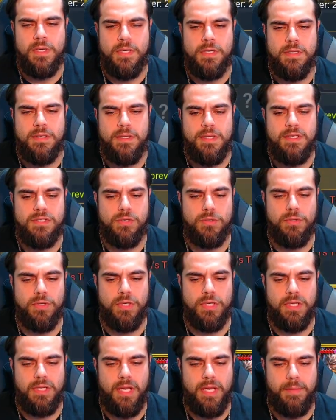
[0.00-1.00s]
These are
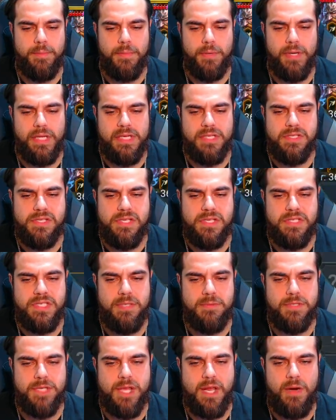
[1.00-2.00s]
looking like pretty easy
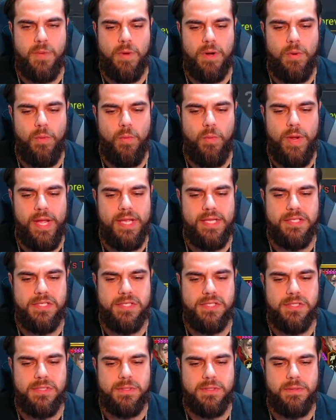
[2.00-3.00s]
teams. I don't want to
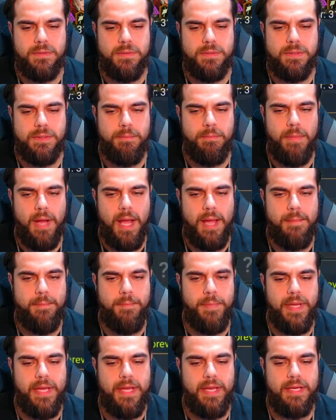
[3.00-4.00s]
waste my
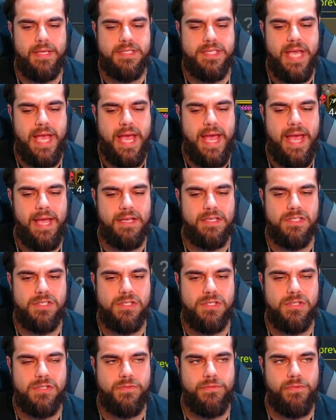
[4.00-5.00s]
big
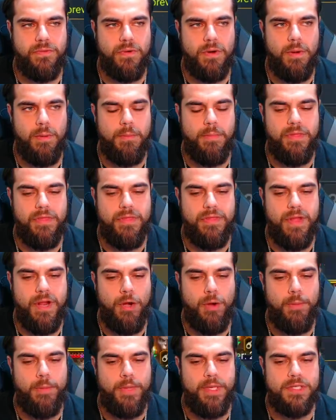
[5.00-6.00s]
attacks from
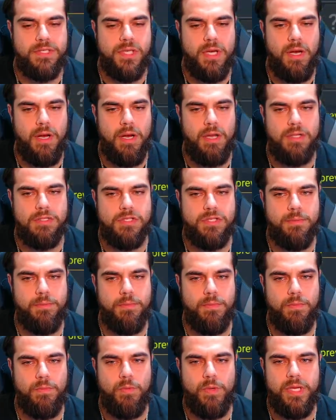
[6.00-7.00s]
Tharamus on some
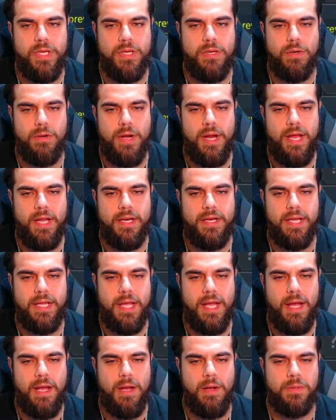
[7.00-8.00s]
weaker end
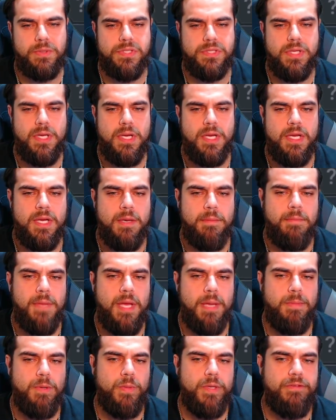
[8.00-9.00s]
accounts.
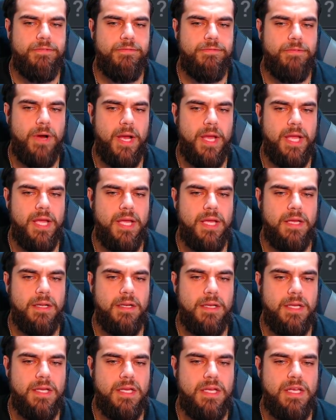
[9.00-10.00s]
Maybe we fight
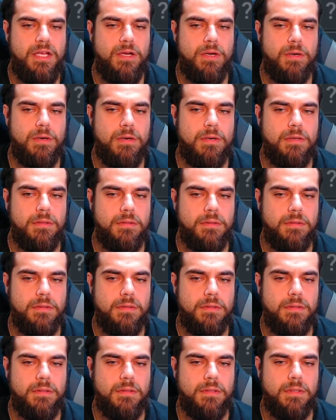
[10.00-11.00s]
here.
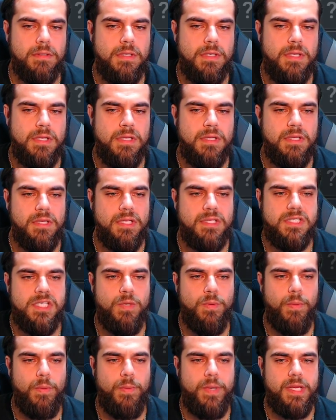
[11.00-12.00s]
Let's
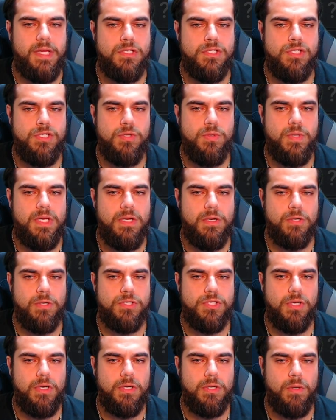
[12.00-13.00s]
see what we can do here
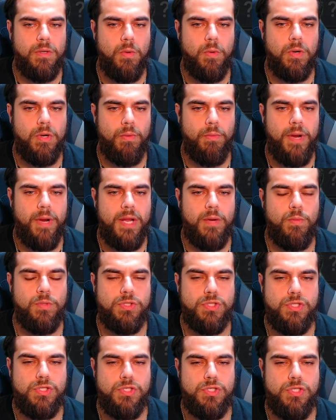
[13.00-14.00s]
to Orca Raid.
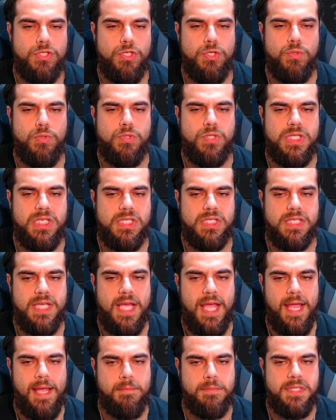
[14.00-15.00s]
We'll use the
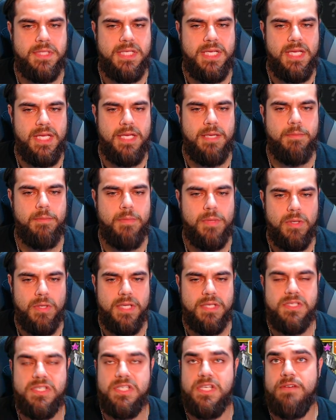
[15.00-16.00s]
same team
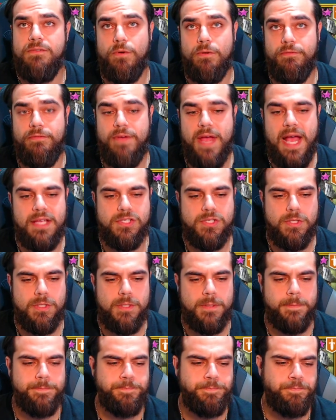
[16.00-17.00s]
and if we're
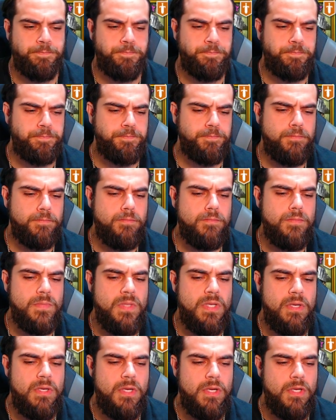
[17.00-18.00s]
faster.
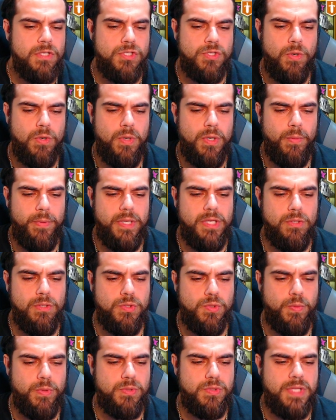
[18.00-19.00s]
So who did we
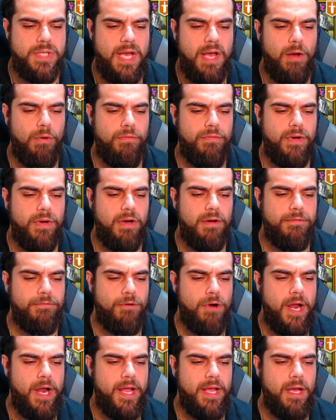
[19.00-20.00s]
use? We used Elva,
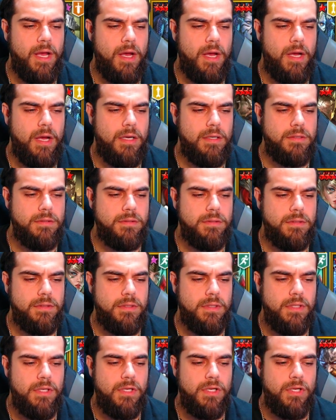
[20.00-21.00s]
Freya,
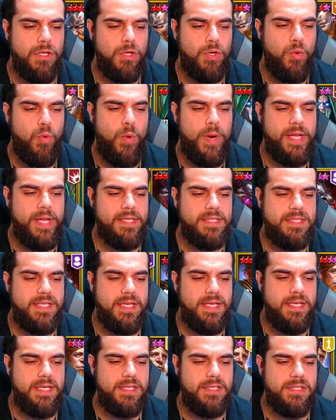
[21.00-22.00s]

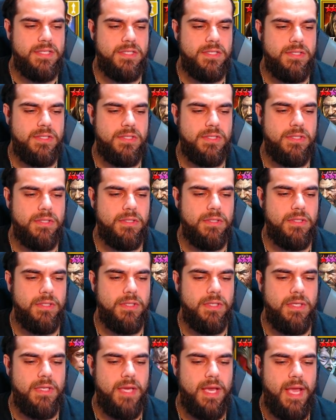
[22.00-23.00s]
Quintis,
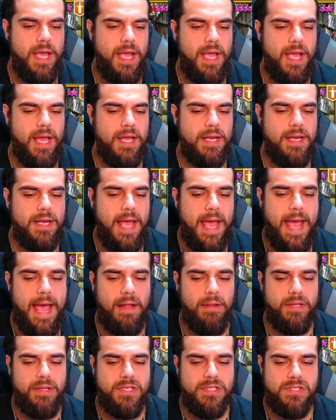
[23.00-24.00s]
and
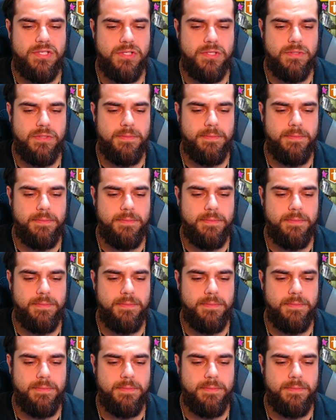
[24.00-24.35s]
Alice.